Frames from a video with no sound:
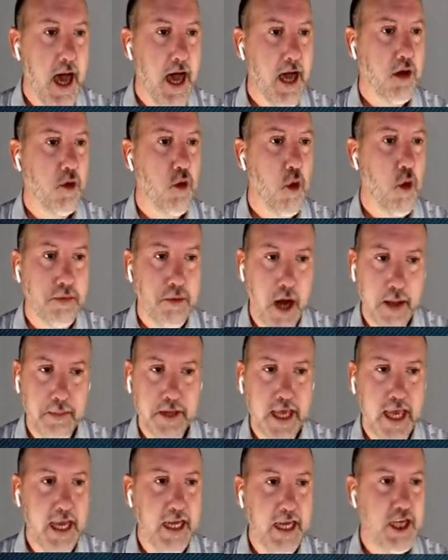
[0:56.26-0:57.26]
Corporate
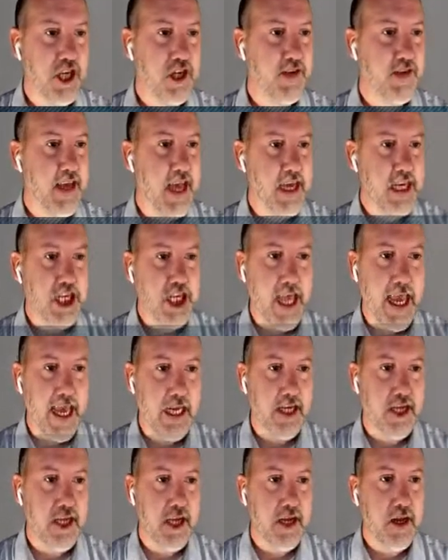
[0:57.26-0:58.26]
applications,
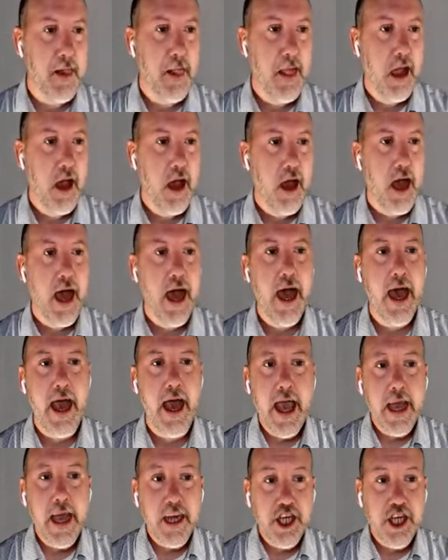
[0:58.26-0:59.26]
education.
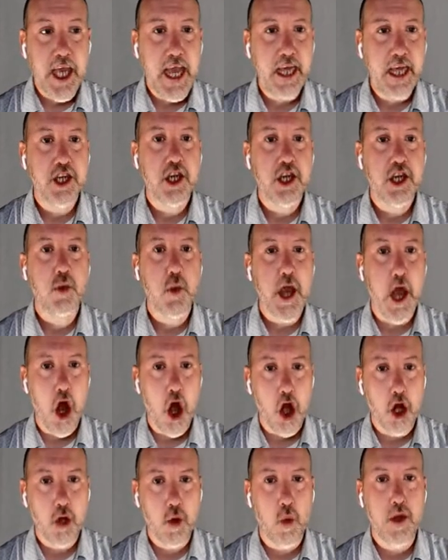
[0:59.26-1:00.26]
Education, we
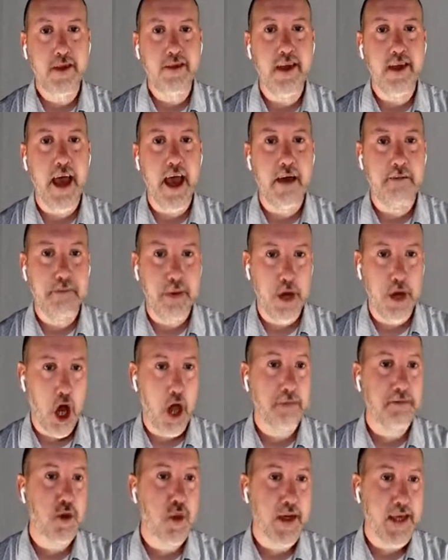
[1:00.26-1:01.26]
are going to have
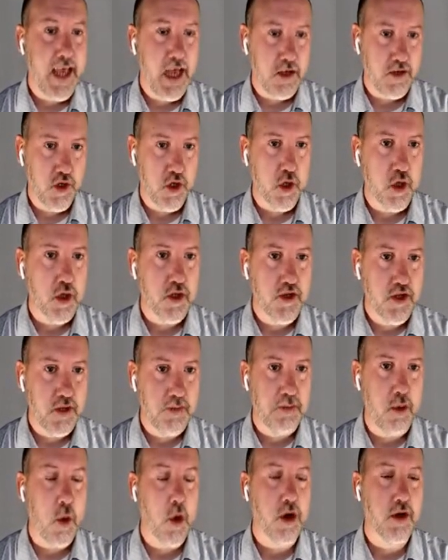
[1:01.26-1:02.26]
Panopto and Kaltura
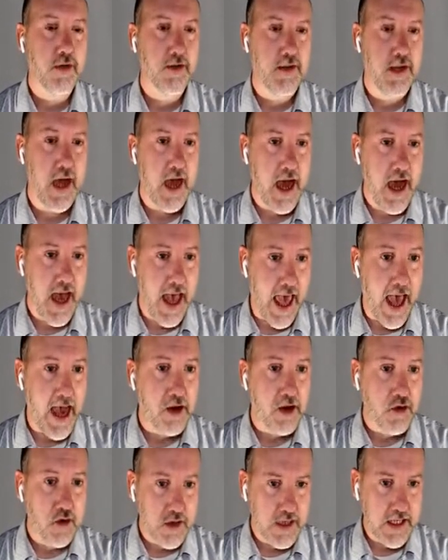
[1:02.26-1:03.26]
support at
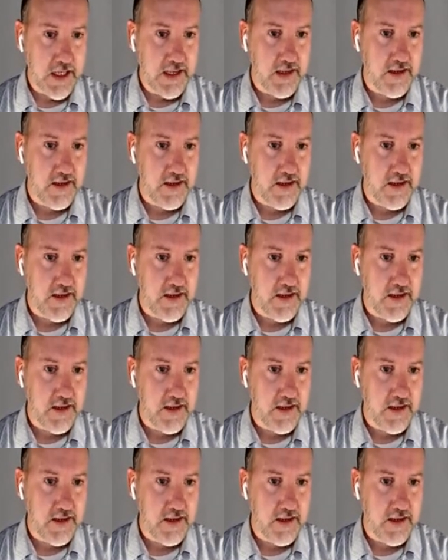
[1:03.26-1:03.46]
release.